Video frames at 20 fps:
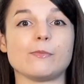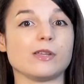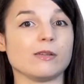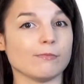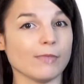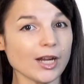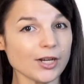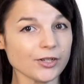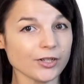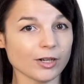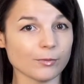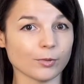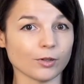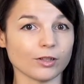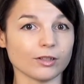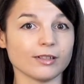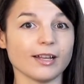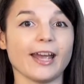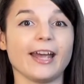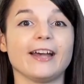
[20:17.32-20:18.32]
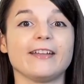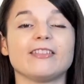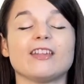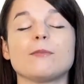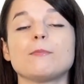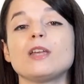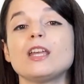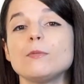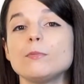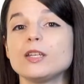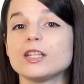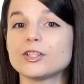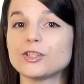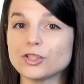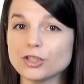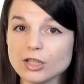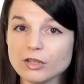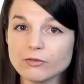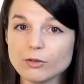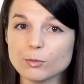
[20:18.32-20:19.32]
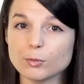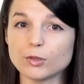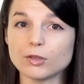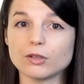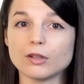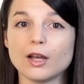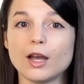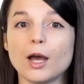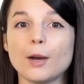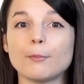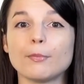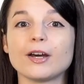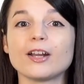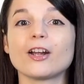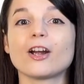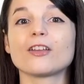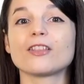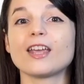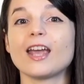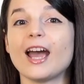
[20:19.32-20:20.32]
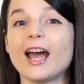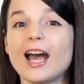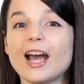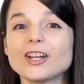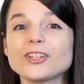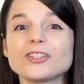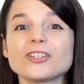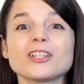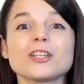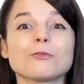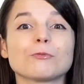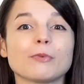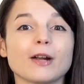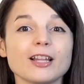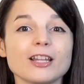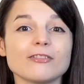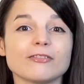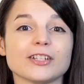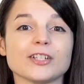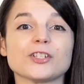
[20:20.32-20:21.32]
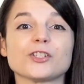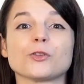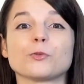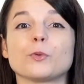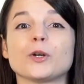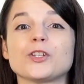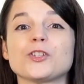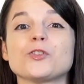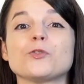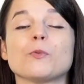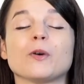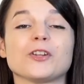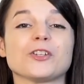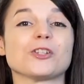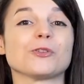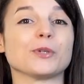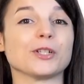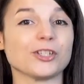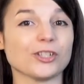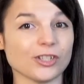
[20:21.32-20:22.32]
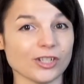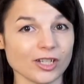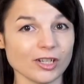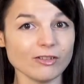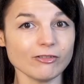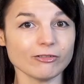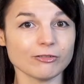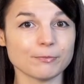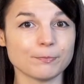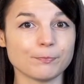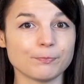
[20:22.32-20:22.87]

be measurable, and they may be achievable, but are they actually relevant to what you want to achieve?